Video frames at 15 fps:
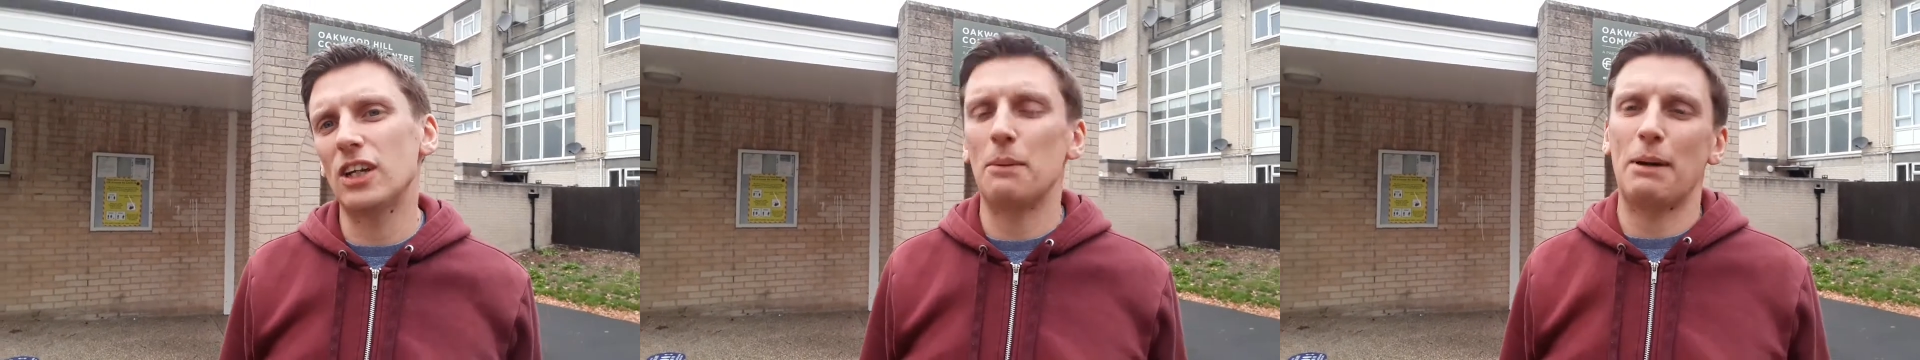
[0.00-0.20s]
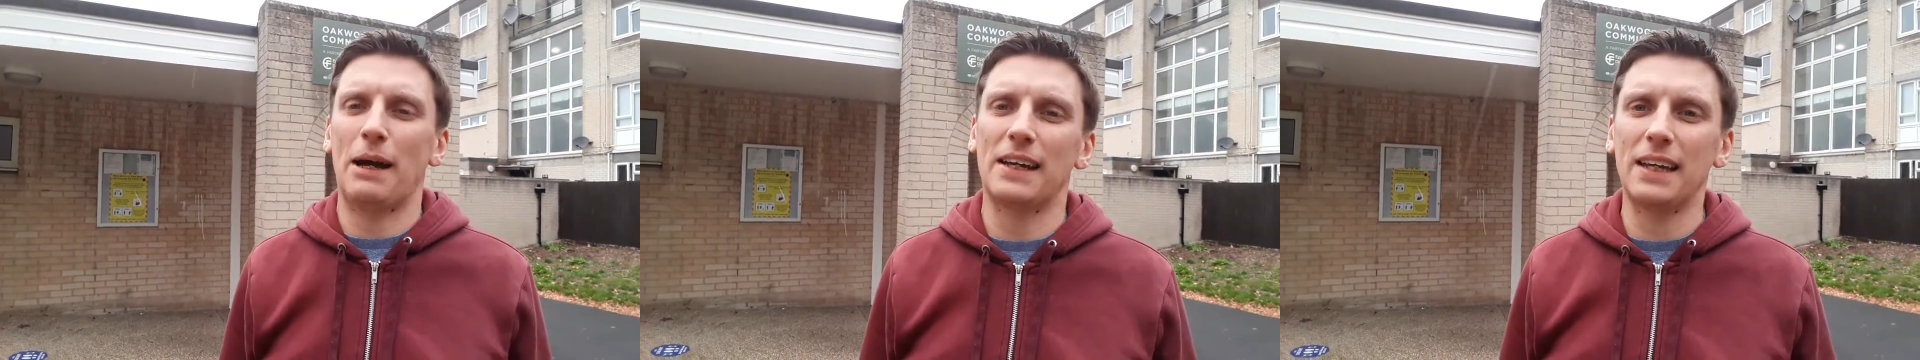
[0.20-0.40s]

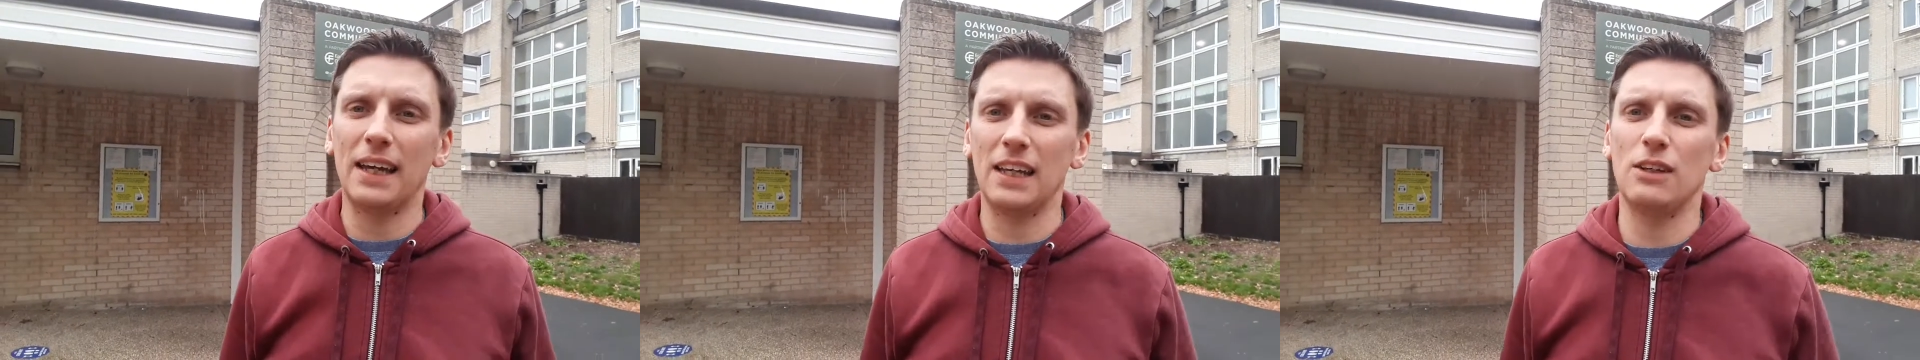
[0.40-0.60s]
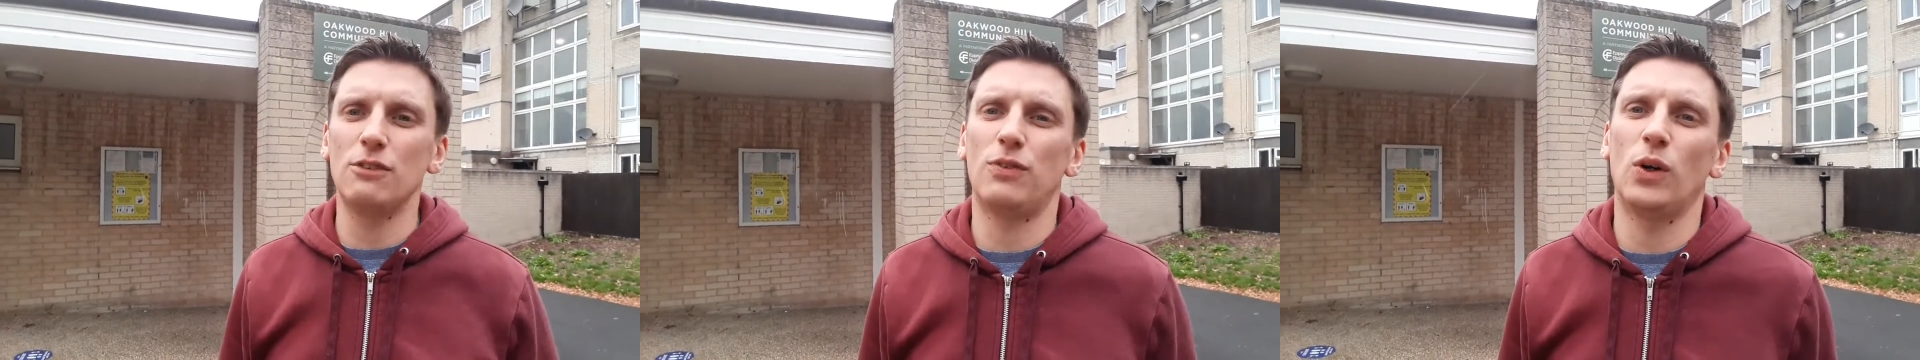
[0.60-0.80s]
about
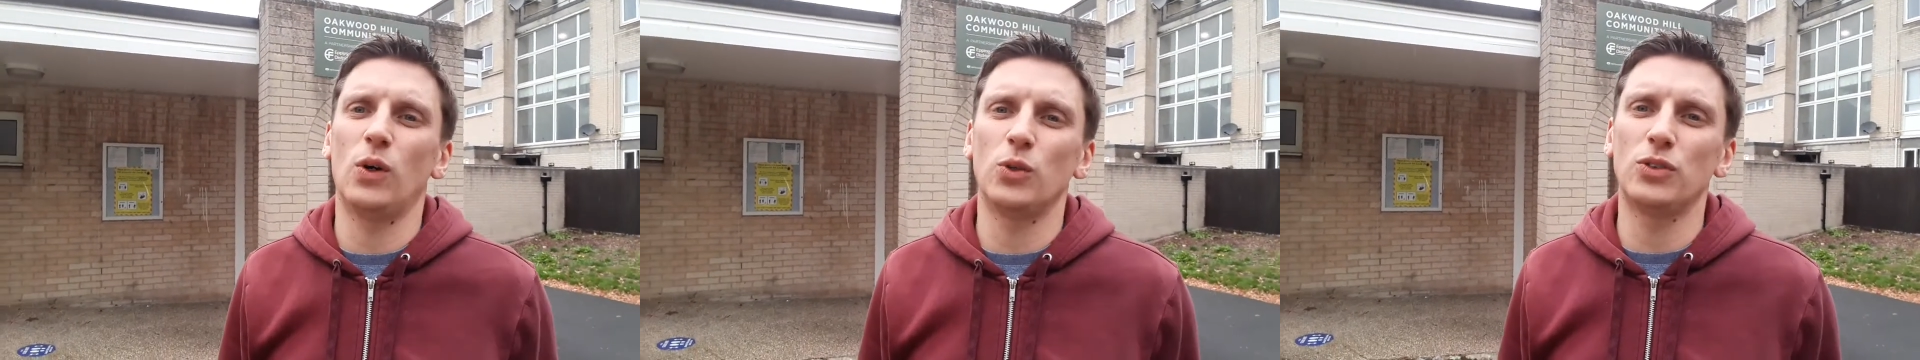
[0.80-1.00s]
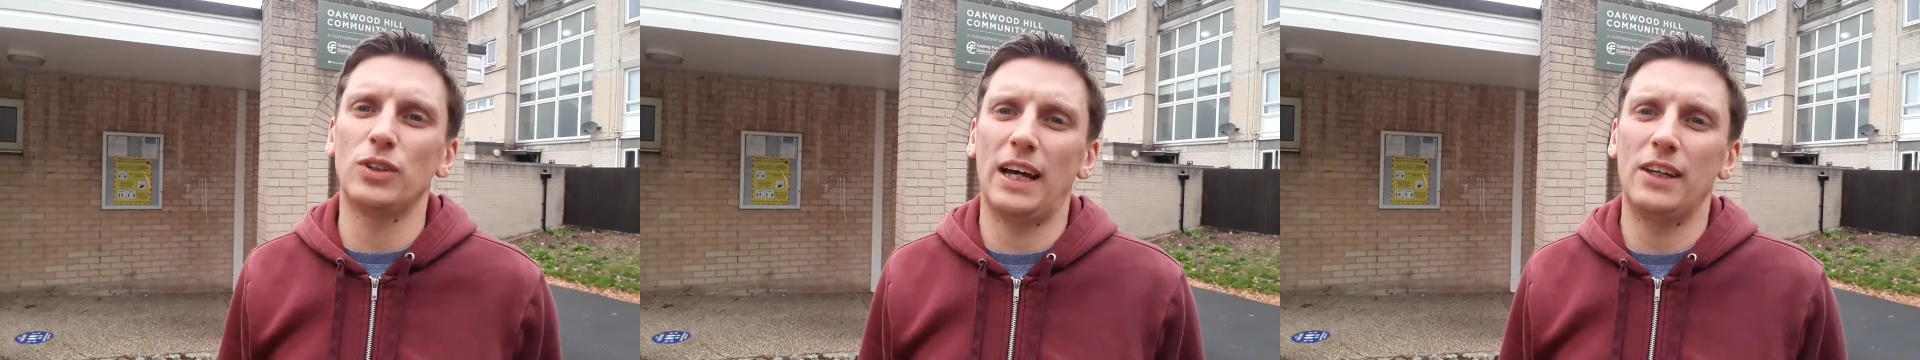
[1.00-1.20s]
getting
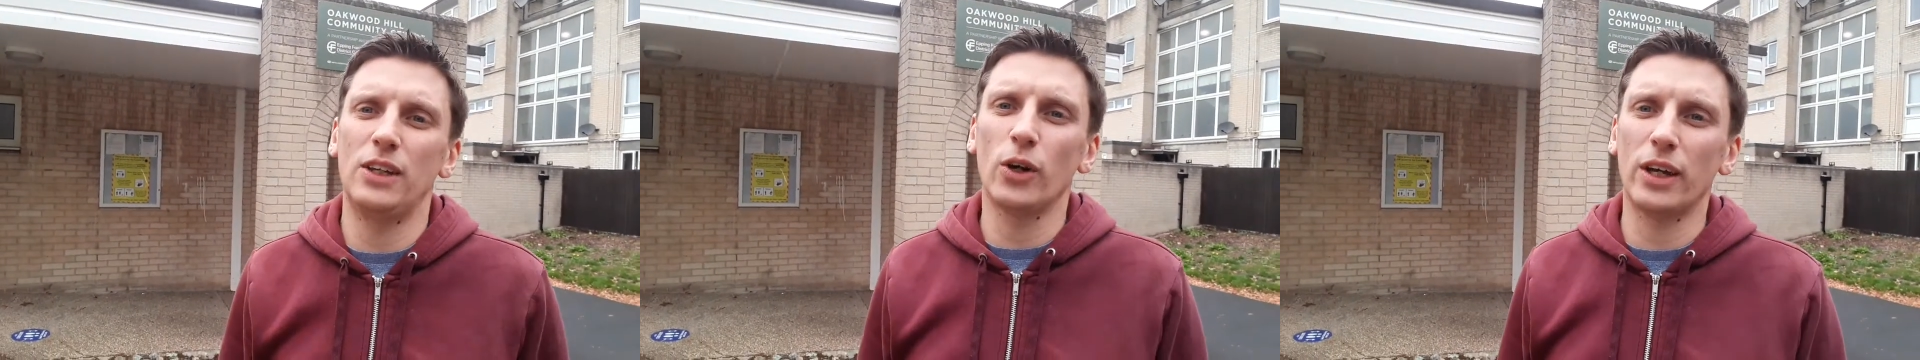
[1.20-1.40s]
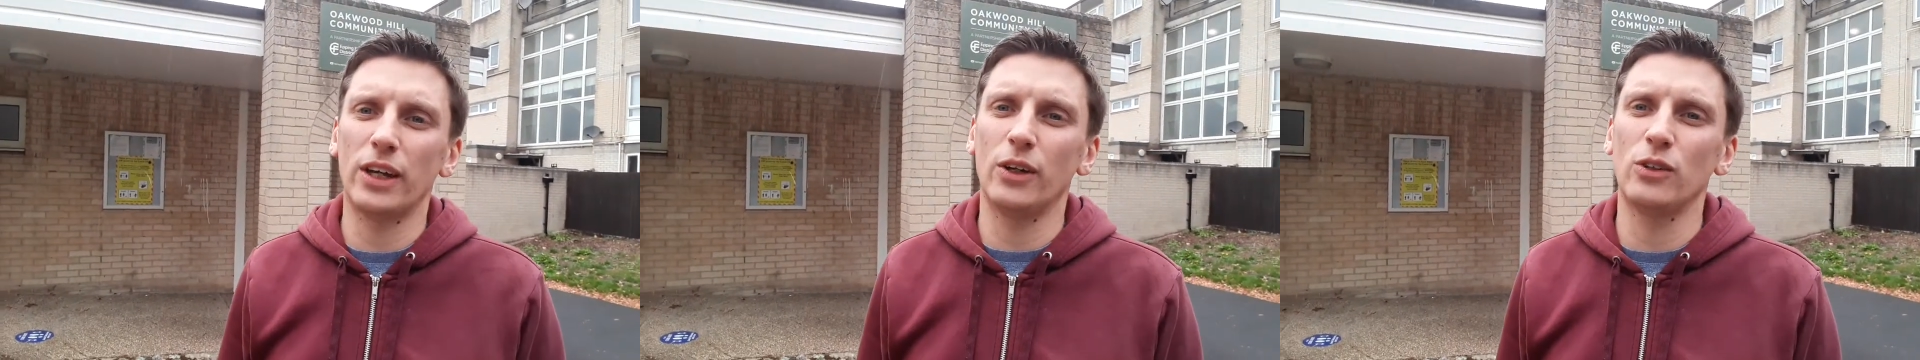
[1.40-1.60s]
involved and
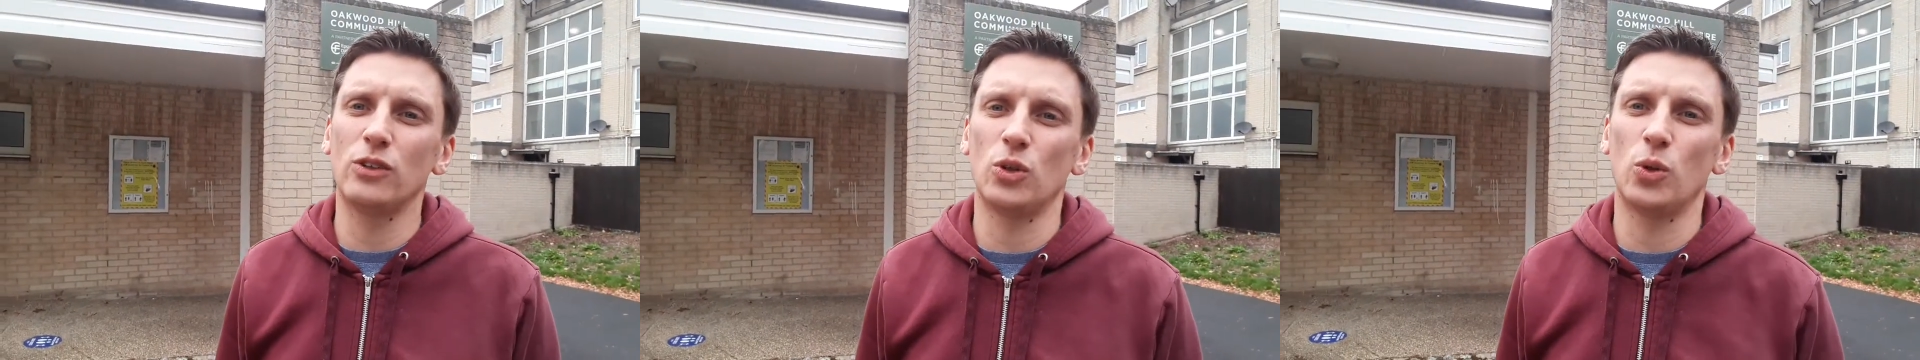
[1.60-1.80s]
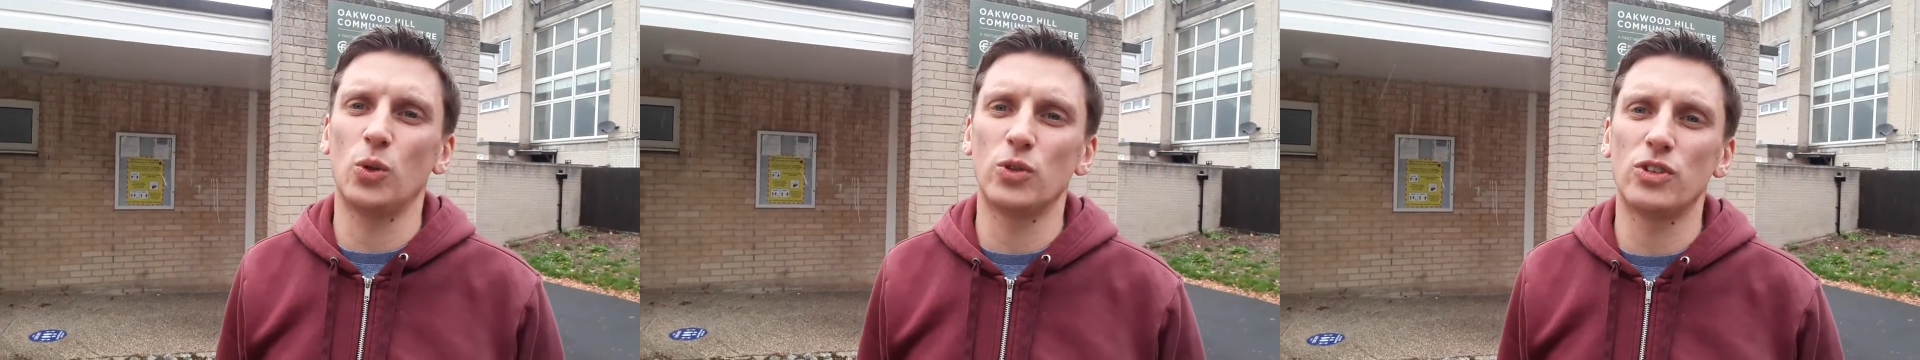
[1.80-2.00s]
knocking on
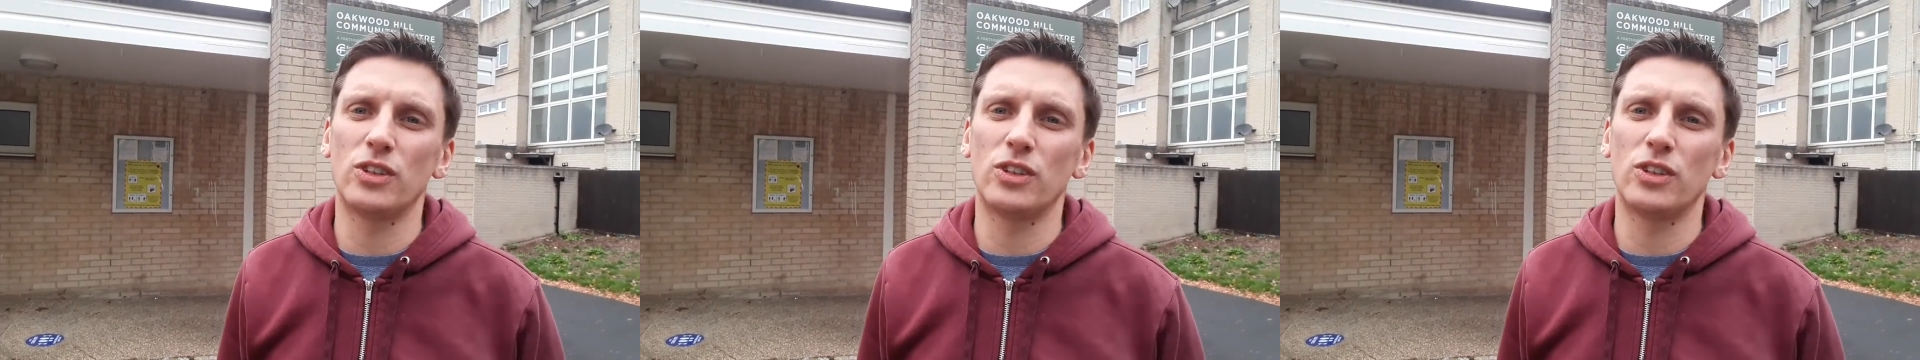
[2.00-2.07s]
doors,